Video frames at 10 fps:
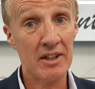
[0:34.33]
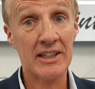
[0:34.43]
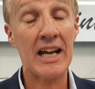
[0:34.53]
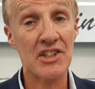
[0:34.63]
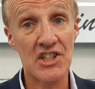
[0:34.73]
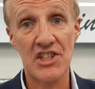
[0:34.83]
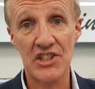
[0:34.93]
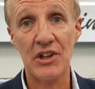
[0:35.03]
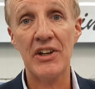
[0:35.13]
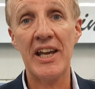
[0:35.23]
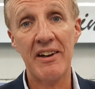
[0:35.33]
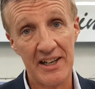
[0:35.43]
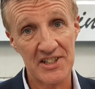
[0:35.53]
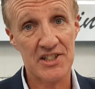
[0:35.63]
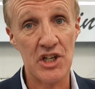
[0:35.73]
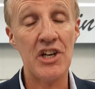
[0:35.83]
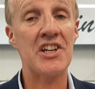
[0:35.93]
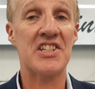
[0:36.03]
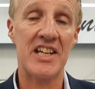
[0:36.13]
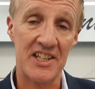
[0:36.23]
Cactus has got here. It has
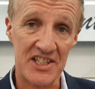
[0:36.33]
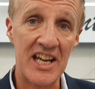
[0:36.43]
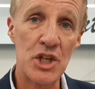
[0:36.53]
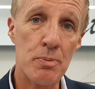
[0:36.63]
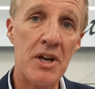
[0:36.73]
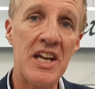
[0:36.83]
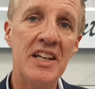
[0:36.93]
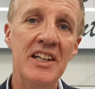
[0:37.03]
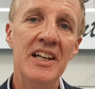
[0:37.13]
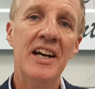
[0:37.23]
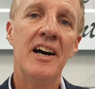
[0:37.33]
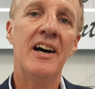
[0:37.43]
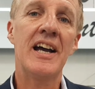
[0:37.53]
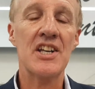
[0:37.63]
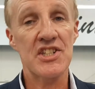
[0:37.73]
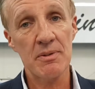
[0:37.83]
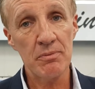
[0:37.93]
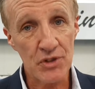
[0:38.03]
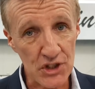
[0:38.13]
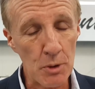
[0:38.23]
Durst, it has HP, it has
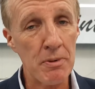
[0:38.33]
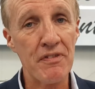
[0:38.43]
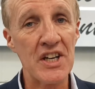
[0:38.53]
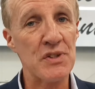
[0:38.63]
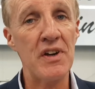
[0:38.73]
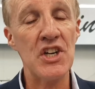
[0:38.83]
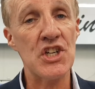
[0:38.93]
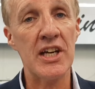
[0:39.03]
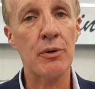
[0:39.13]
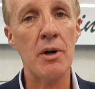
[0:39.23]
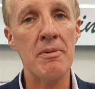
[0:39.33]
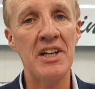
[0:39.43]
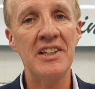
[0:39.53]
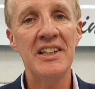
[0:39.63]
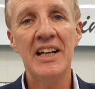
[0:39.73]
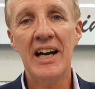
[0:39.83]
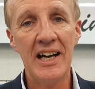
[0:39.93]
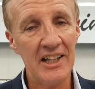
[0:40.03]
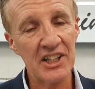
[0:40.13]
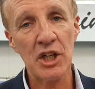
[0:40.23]
some super fast finishing equipment,
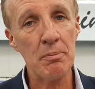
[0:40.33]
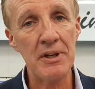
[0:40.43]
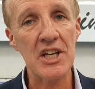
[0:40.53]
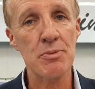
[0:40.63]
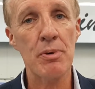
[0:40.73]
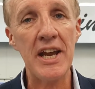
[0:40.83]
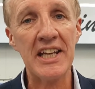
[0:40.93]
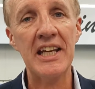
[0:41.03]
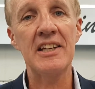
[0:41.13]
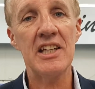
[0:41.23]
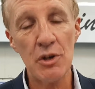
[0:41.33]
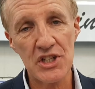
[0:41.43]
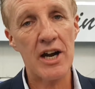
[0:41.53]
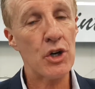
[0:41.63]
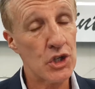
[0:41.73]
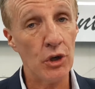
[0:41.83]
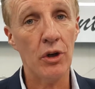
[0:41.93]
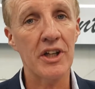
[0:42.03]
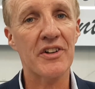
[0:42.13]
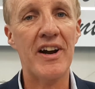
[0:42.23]
and the company is breaking new territory
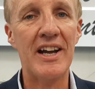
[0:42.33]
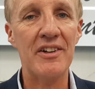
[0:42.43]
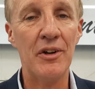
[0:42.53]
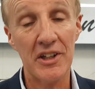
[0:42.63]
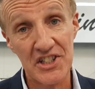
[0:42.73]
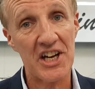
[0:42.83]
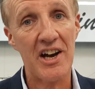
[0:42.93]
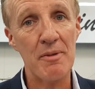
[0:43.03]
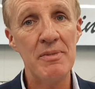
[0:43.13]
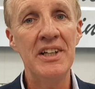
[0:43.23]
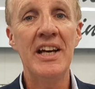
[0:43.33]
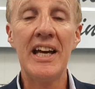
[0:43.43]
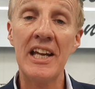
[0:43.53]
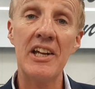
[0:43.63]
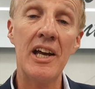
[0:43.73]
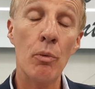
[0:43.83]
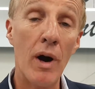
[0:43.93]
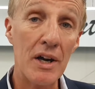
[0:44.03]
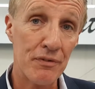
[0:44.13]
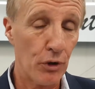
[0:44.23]
all the time in
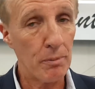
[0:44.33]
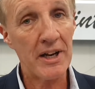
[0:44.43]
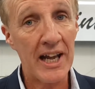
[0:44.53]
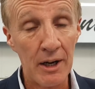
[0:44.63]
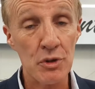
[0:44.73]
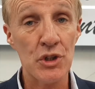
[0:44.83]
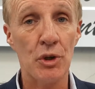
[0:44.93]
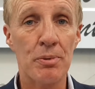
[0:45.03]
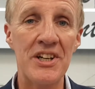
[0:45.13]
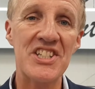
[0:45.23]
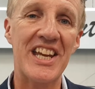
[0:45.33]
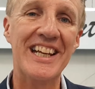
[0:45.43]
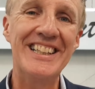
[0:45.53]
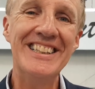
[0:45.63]
wide format outdoor printing.